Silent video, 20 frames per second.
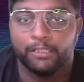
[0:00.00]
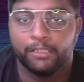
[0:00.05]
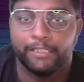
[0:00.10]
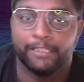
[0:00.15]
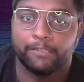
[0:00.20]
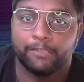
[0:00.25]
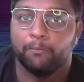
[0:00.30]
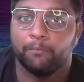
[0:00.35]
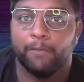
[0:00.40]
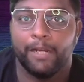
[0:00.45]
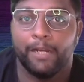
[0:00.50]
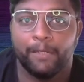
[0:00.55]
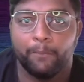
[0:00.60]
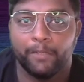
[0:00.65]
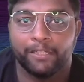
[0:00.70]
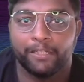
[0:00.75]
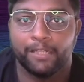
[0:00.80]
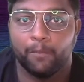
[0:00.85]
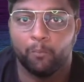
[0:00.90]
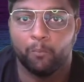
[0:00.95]
It might
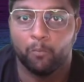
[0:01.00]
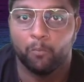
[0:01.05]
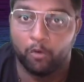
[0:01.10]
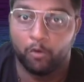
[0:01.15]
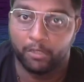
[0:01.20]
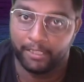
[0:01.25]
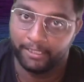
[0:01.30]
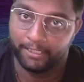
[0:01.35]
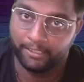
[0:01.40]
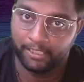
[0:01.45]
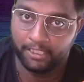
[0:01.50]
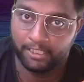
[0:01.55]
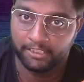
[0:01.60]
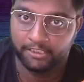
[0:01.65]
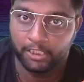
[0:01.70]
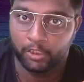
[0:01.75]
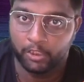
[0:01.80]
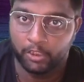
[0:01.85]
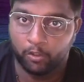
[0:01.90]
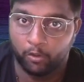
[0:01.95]
become more
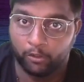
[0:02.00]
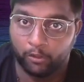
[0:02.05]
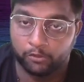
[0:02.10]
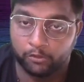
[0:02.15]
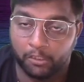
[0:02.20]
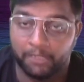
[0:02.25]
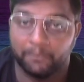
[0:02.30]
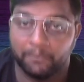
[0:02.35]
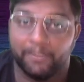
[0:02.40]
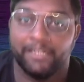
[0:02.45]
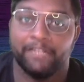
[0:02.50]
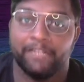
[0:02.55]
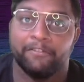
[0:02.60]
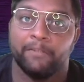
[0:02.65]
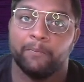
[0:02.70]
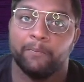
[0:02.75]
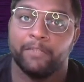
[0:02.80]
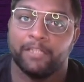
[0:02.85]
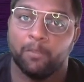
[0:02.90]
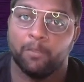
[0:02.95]
intelligent also, it might
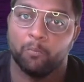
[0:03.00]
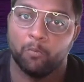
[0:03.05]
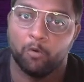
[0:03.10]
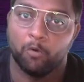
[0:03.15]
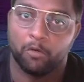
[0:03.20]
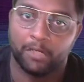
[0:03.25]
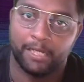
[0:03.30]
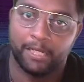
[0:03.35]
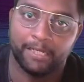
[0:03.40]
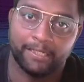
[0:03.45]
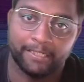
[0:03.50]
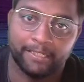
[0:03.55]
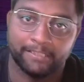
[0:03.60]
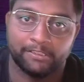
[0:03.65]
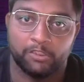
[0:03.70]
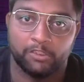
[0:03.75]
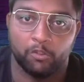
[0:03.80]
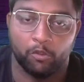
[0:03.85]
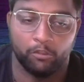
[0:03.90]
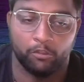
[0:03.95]
even become more
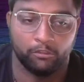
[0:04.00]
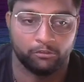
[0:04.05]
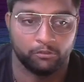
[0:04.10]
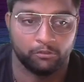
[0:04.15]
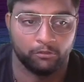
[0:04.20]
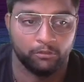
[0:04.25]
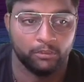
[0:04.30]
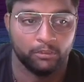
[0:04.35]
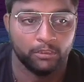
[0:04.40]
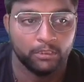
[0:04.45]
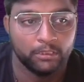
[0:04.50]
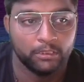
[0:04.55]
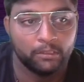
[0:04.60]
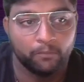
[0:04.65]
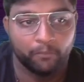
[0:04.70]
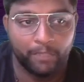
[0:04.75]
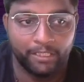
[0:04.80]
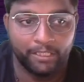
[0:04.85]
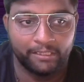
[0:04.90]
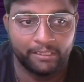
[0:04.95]
aggressive also.
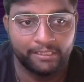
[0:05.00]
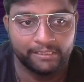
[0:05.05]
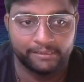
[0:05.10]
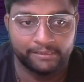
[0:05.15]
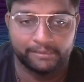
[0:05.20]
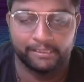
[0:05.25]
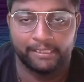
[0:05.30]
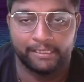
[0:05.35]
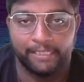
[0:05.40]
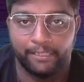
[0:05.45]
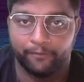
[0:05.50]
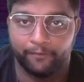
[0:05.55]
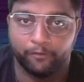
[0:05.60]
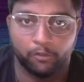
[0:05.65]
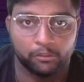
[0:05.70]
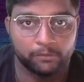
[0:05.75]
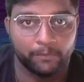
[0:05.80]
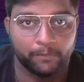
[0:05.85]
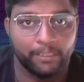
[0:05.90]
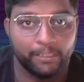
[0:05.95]
But this
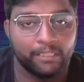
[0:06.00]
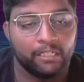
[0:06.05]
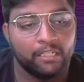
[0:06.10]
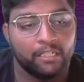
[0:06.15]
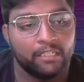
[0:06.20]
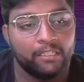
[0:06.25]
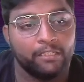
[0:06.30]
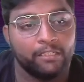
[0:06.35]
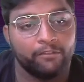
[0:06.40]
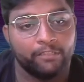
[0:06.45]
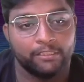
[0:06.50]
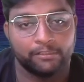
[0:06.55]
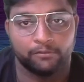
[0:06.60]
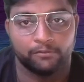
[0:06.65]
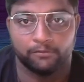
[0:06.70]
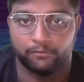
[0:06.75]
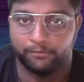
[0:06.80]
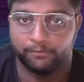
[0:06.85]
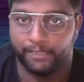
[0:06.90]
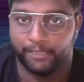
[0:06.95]
reinforcement learning is
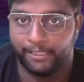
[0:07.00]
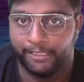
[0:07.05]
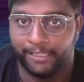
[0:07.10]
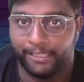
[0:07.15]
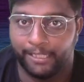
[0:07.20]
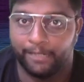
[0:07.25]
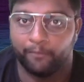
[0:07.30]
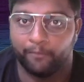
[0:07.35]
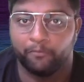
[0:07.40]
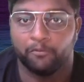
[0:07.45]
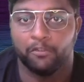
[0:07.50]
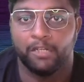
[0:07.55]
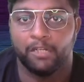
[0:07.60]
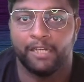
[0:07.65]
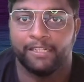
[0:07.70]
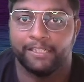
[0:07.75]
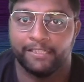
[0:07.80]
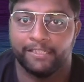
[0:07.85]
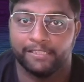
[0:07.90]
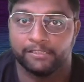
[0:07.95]
very helpful,
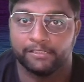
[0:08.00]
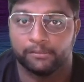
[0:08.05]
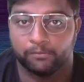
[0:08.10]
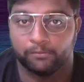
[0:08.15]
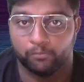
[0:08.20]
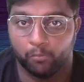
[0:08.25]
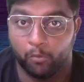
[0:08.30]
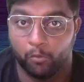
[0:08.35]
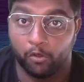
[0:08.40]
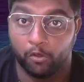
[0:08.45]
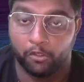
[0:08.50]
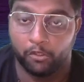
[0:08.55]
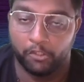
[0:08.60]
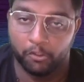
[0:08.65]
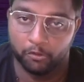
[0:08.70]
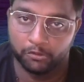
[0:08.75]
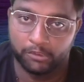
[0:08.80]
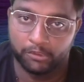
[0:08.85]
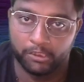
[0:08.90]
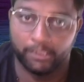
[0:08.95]
and it is more
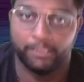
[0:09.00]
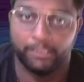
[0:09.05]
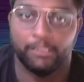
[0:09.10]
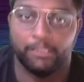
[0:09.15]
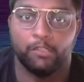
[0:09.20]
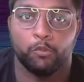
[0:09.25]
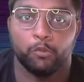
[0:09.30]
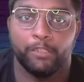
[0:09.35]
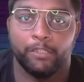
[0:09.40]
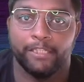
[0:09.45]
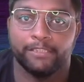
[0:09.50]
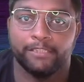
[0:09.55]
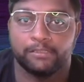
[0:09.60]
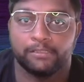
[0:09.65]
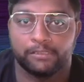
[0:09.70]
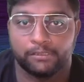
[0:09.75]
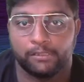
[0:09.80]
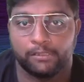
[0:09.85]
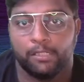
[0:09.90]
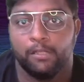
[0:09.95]
used in
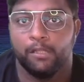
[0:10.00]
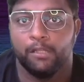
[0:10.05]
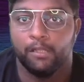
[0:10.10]
today's